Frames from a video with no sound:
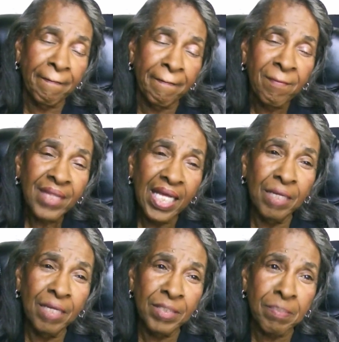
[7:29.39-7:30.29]
and it was
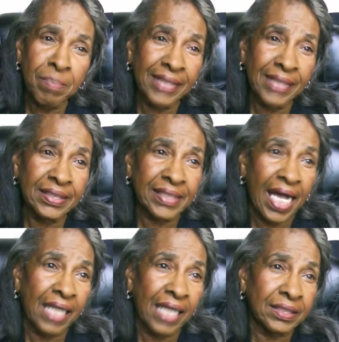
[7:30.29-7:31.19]
my desire
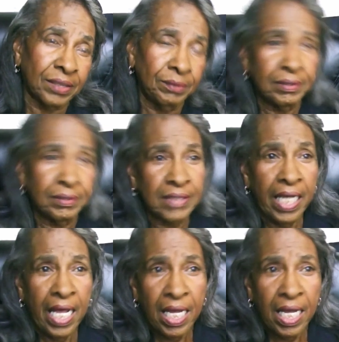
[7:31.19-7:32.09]
to
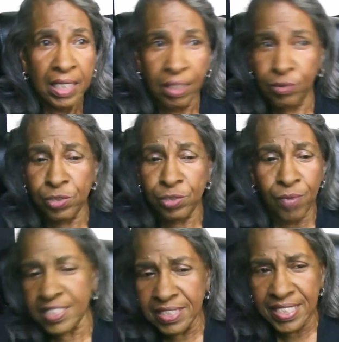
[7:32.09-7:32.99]
go to
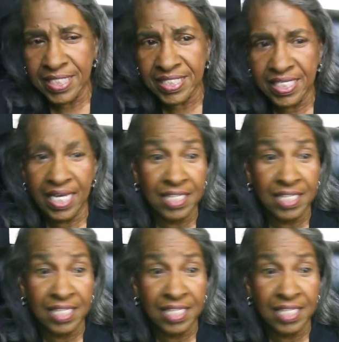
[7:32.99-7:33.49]
Washington, D.C.